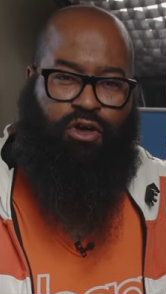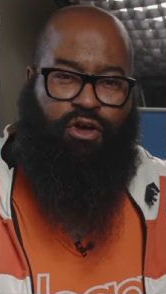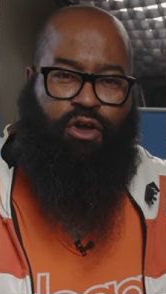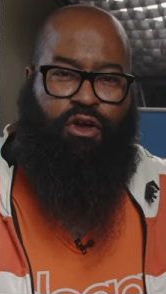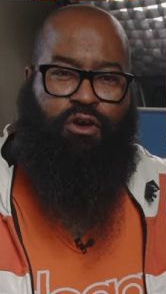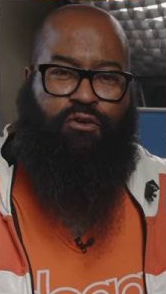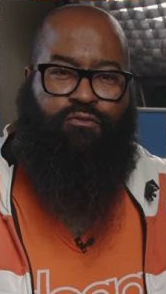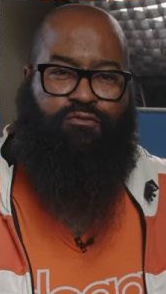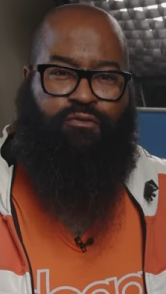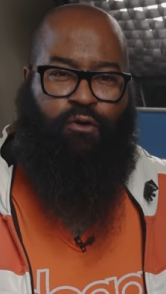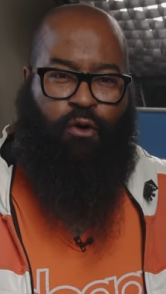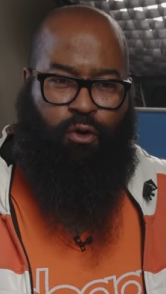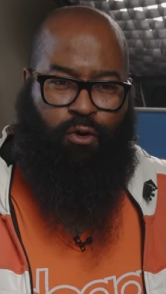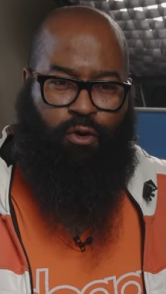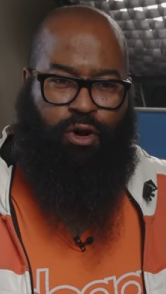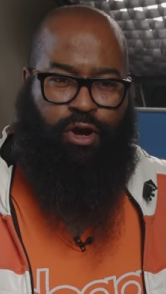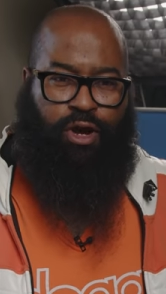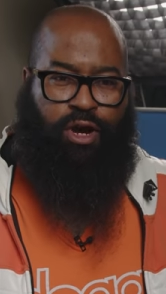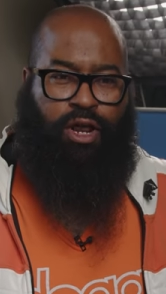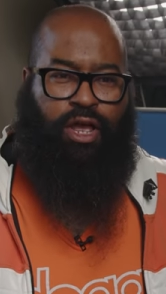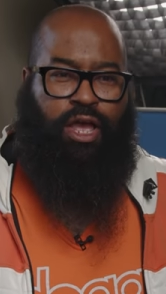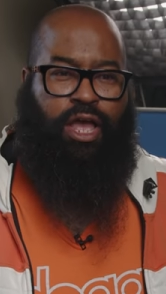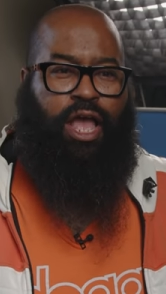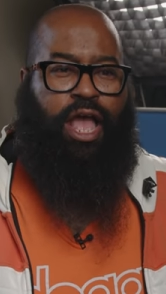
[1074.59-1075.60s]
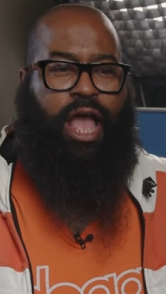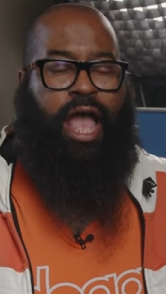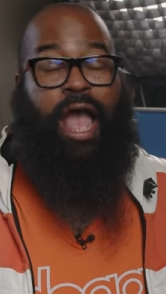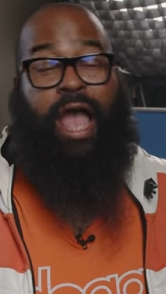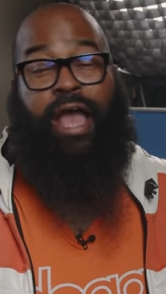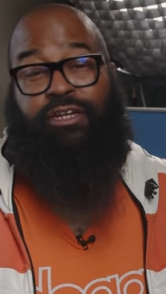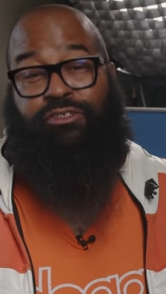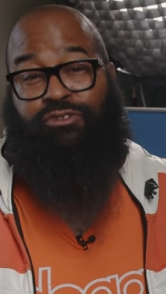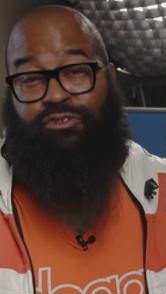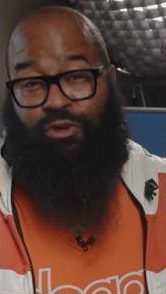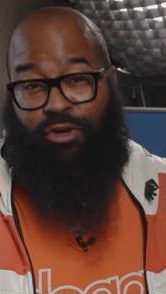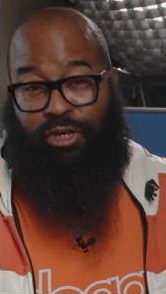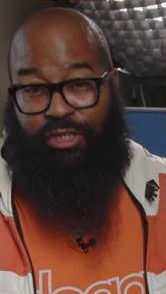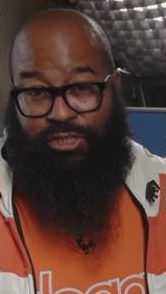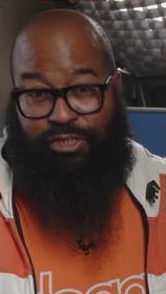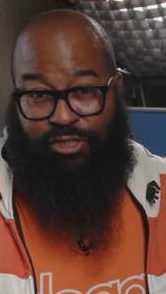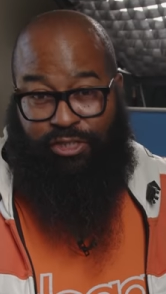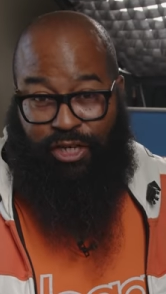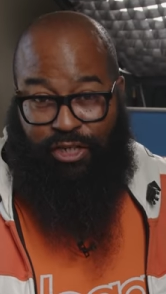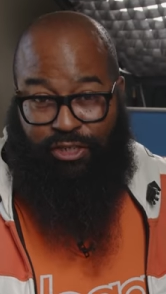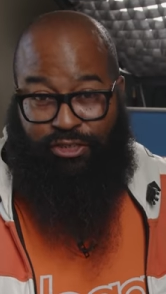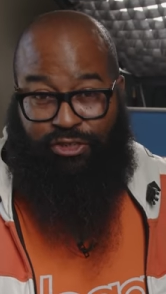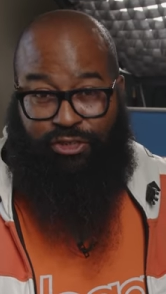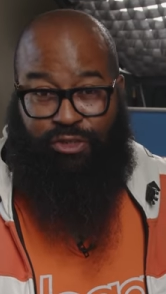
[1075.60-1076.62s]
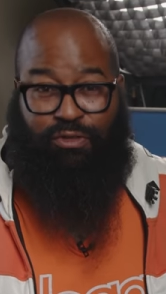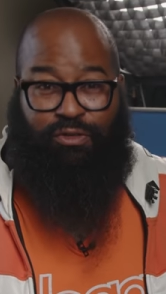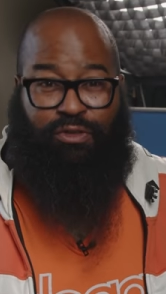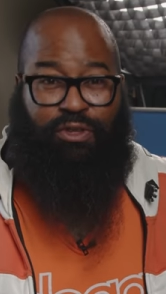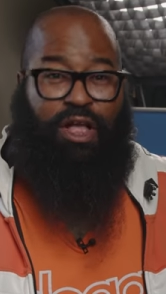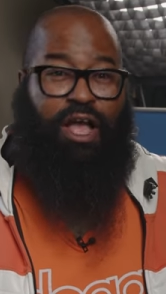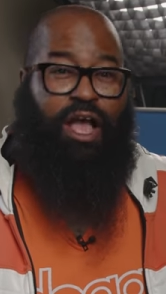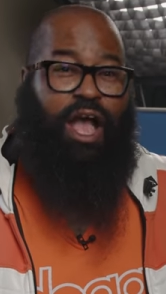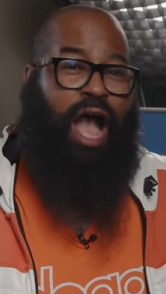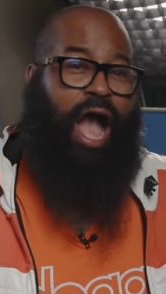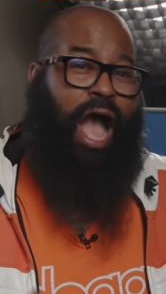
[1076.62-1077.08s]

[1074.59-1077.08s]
for Android Central.